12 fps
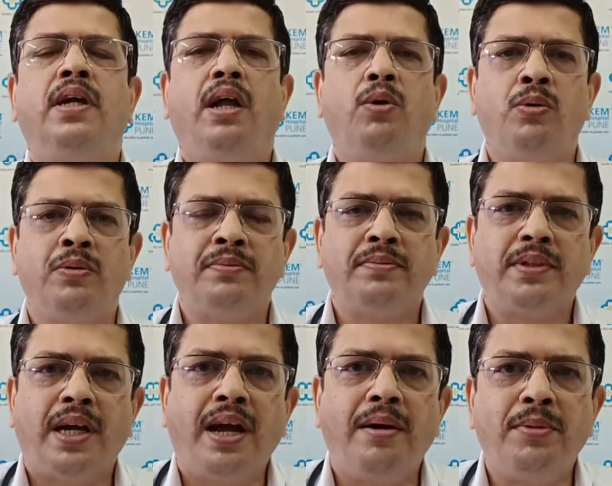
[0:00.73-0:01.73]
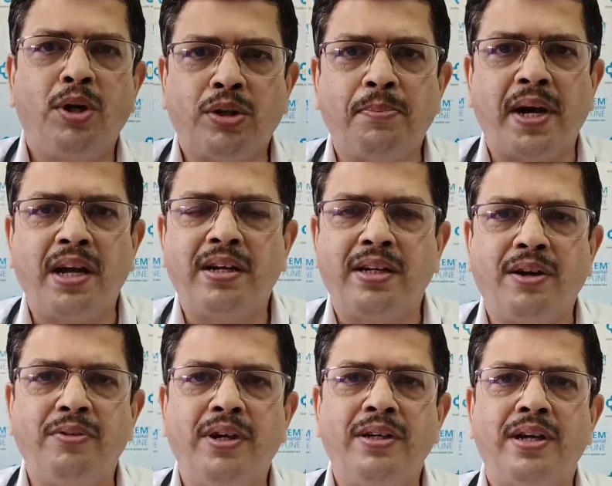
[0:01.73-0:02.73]
Hello, I am Dr. Parag
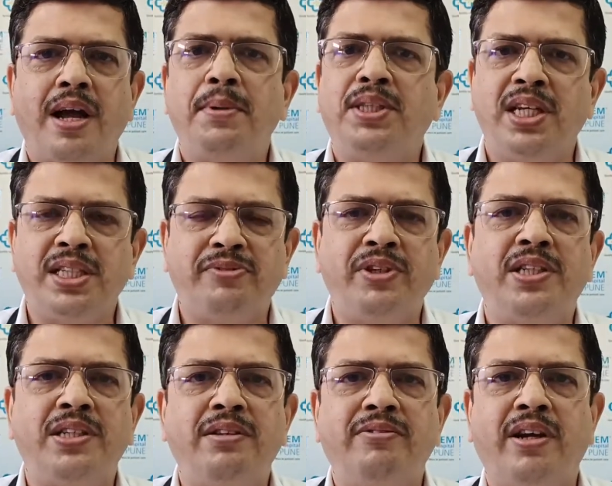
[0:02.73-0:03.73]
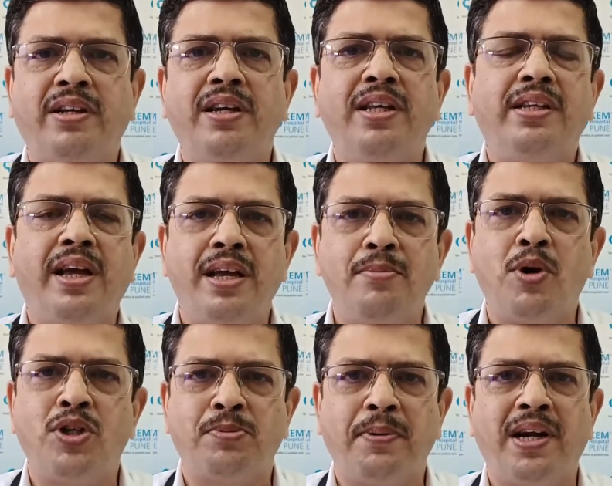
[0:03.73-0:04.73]
Khatavkar. I am a chest physician working in KM
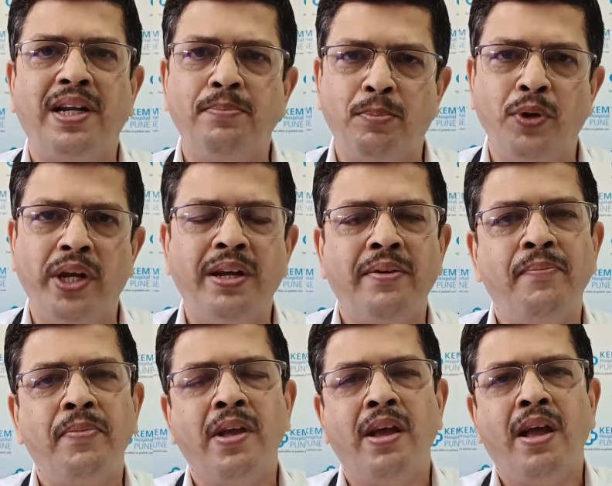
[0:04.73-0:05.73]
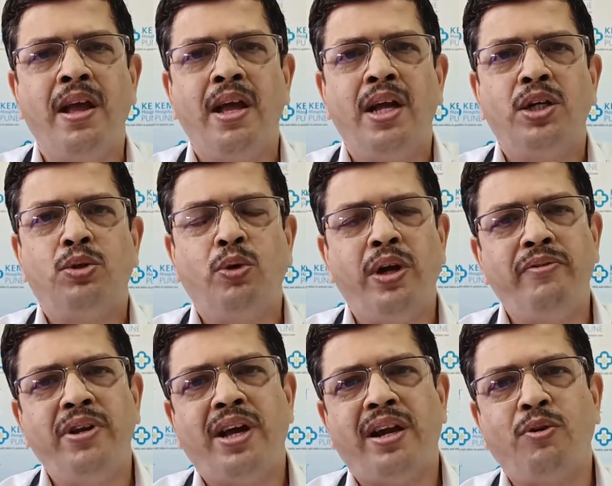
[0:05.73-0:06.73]
Hospital in Pune. Today
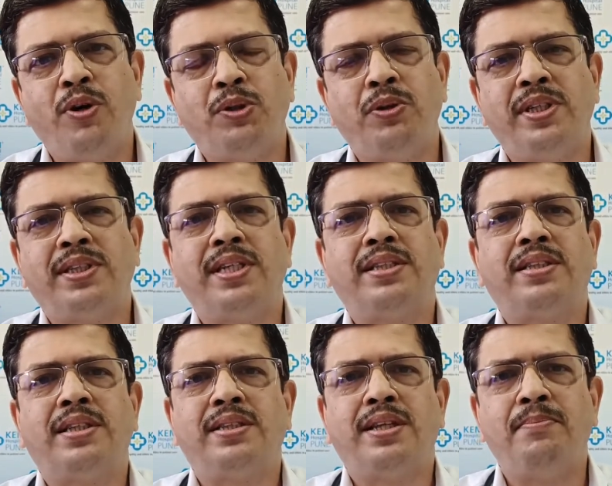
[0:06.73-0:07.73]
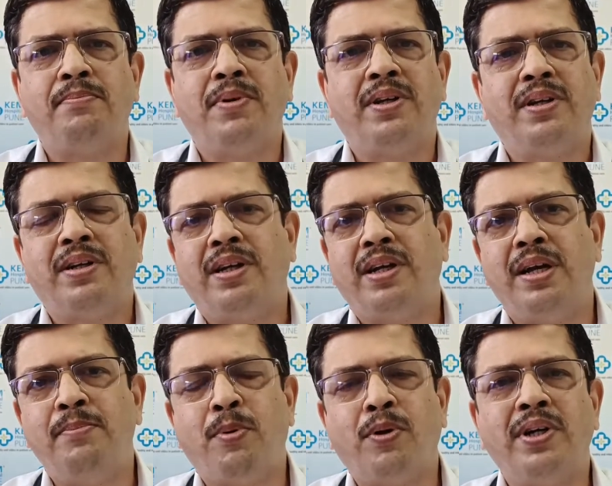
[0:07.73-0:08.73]
we are going to discuss some
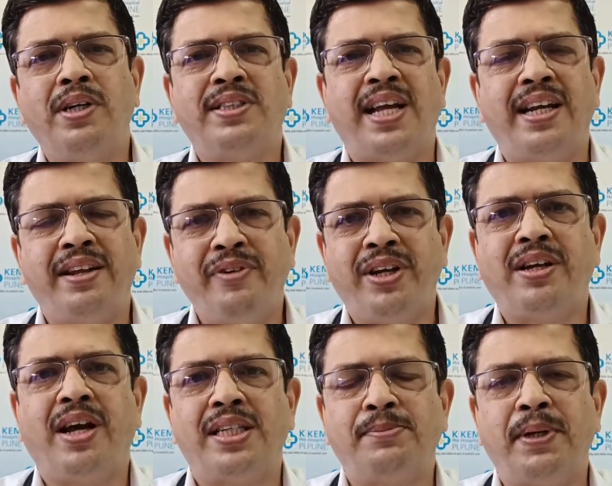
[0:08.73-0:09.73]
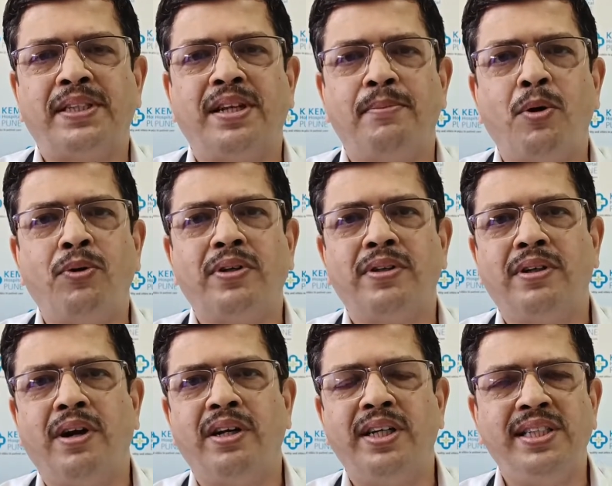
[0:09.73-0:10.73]
important scientific aspects about
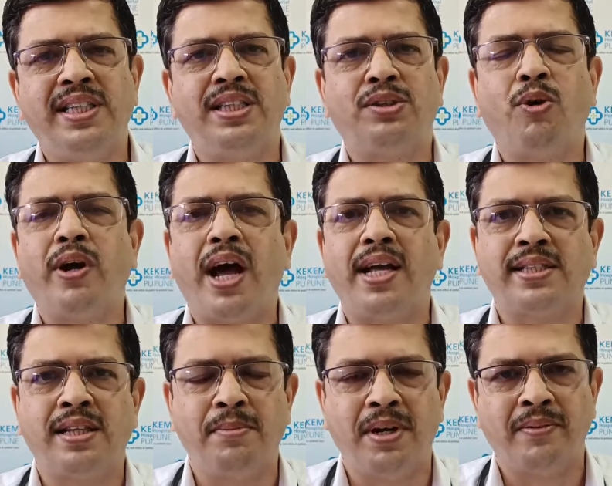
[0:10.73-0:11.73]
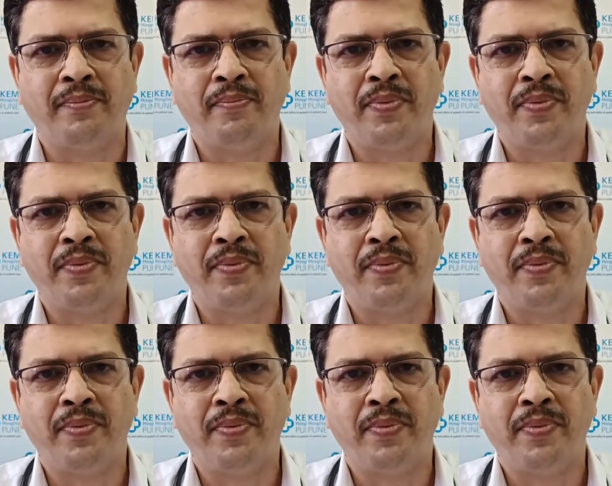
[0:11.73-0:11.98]
a disease called asthma.